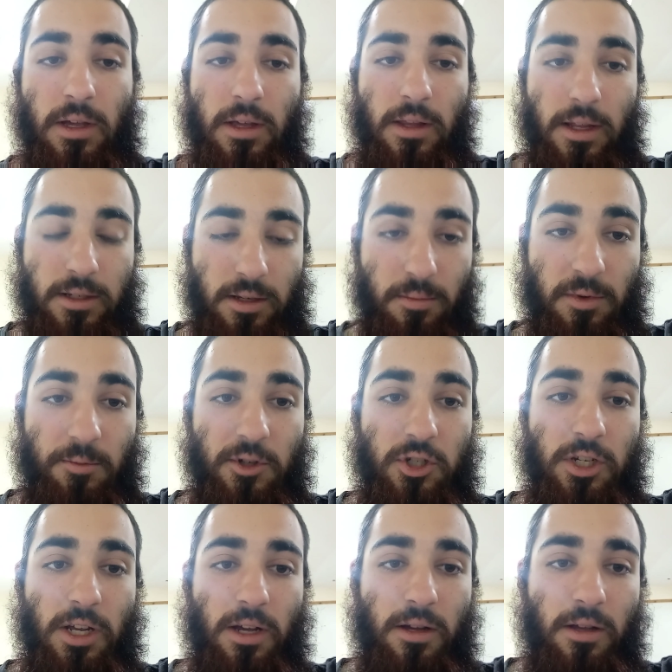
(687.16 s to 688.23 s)
That's going to be
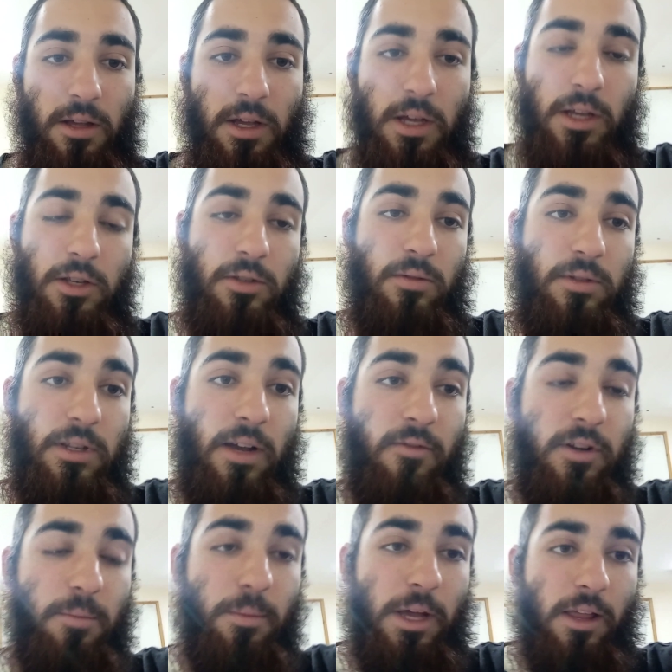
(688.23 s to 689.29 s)
Mashiach. So
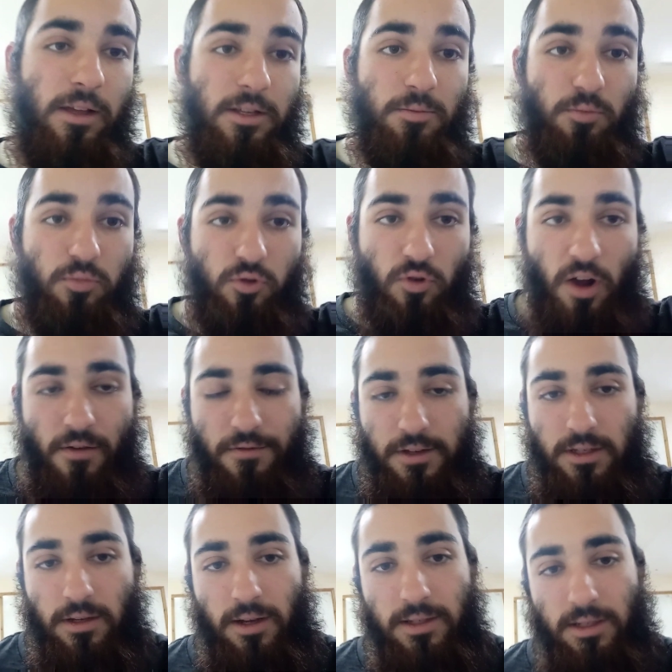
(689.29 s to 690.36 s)
David HaMelech is
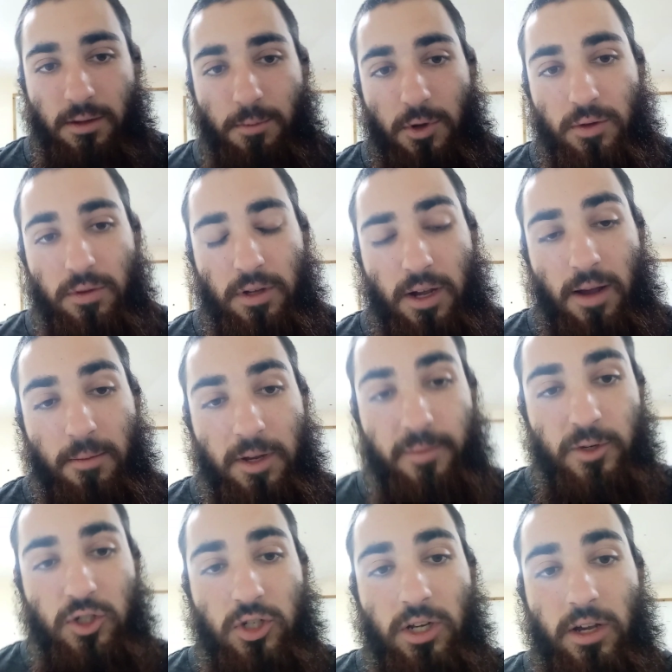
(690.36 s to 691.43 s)
prophesizing about the coming of
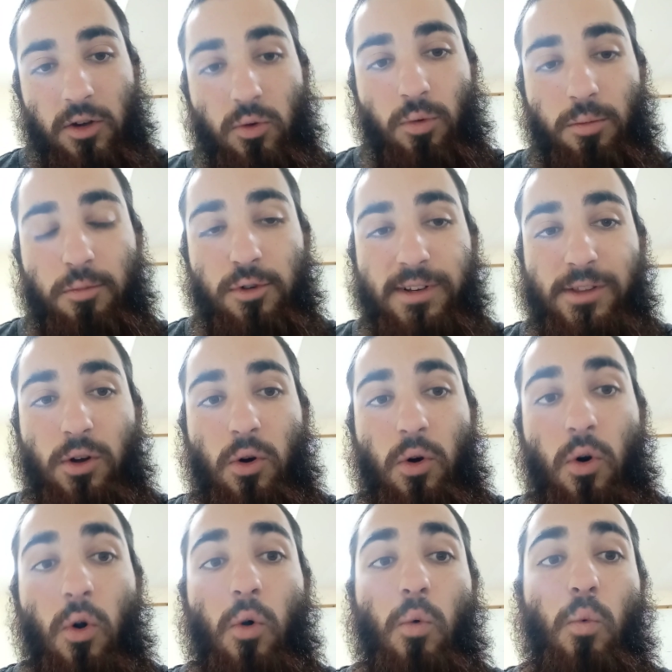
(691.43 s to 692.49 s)
Mashiach, who will bring the
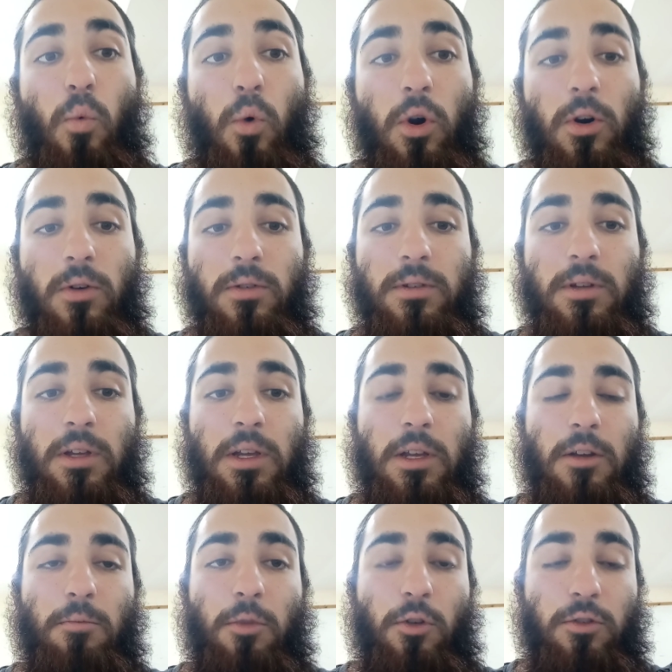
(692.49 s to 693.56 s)
whole world,
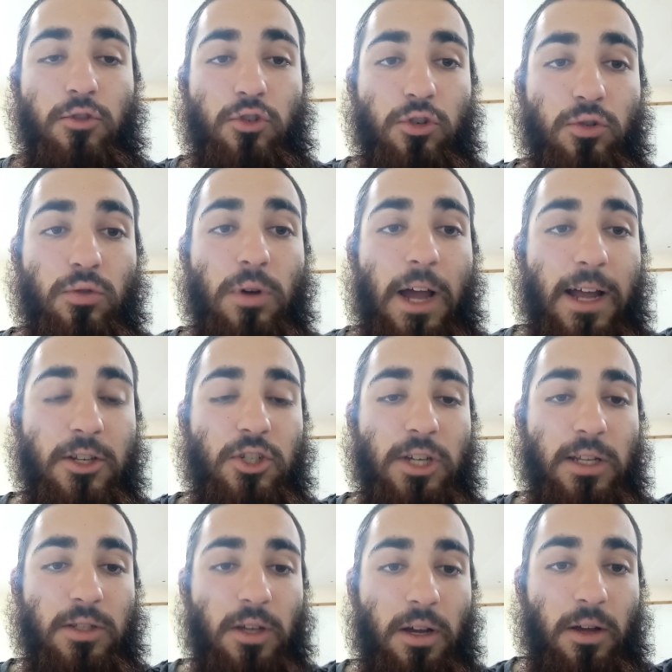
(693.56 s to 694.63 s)
both Jew and
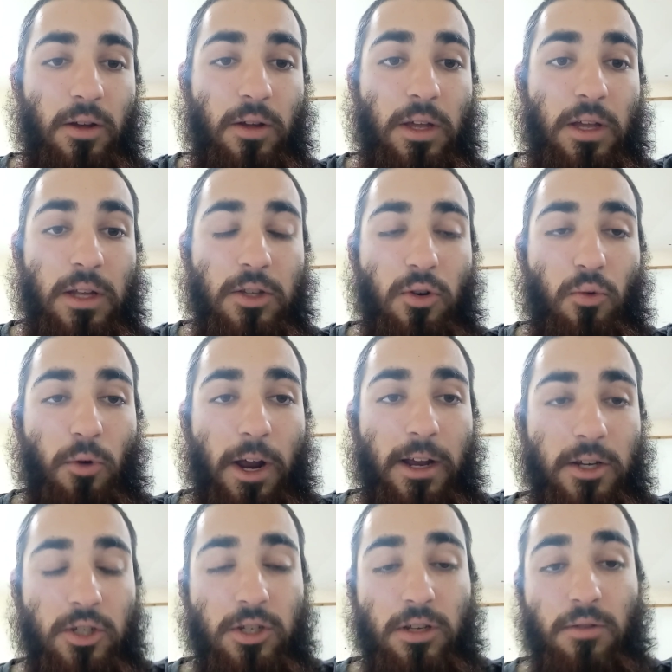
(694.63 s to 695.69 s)
Gentile, to
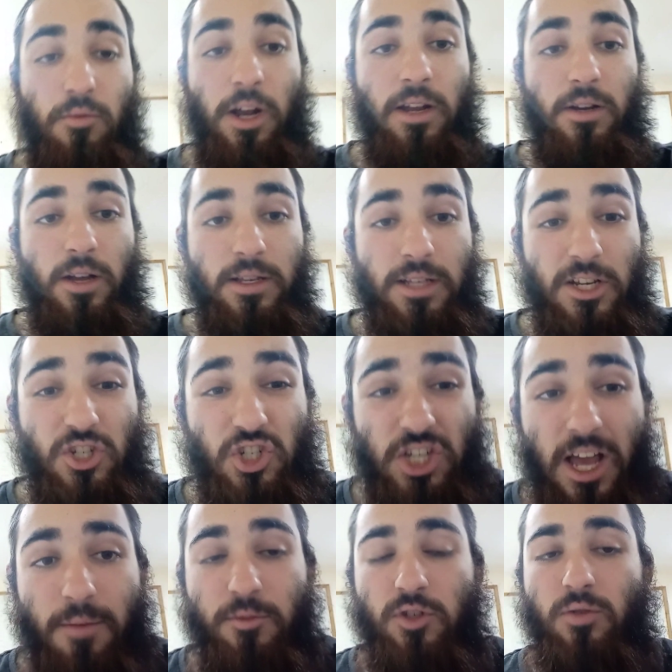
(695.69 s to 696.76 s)
recognize
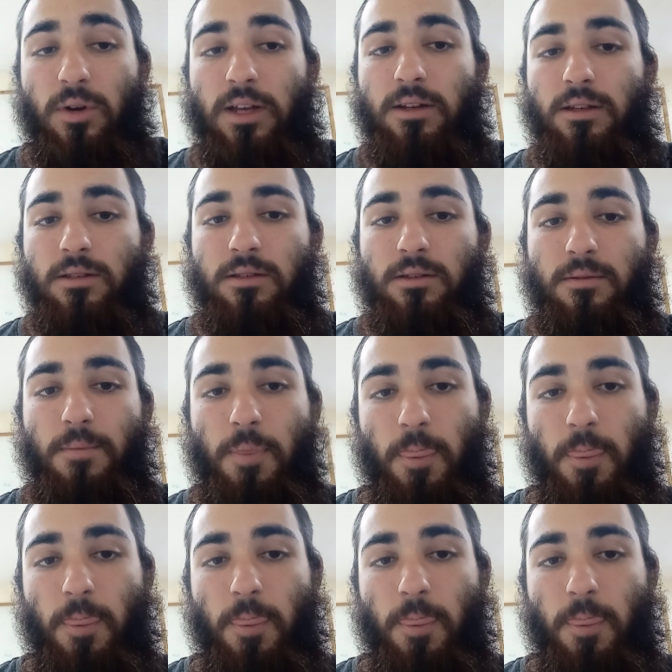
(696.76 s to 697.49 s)
Hashem's greatness.